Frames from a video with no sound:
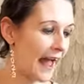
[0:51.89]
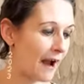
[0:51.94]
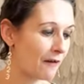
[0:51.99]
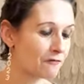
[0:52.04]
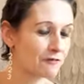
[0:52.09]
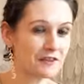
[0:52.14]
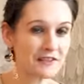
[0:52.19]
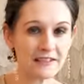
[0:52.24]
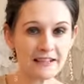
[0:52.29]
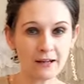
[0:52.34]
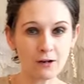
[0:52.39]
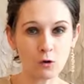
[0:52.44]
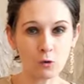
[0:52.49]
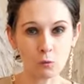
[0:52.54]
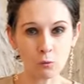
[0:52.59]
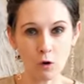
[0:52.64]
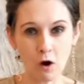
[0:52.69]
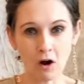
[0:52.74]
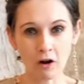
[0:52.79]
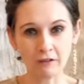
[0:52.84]
every
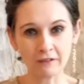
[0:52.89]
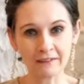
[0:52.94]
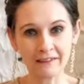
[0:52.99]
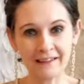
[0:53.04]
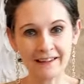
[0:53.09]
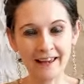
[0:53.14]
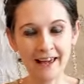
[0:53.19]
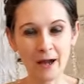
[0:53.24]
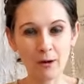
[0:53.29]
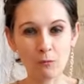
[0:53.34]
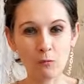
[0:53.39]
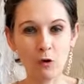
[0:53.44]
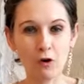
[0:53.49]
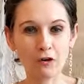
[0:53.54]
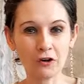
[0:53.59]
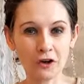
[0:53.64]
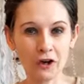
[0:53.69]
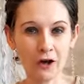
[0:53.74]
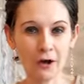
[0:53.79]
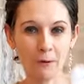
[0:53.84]
single one in
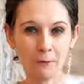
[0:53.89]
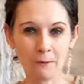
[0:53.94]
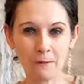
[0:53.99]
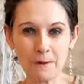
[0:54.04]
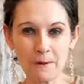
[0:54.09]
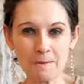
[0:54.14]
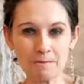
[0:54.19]
one go.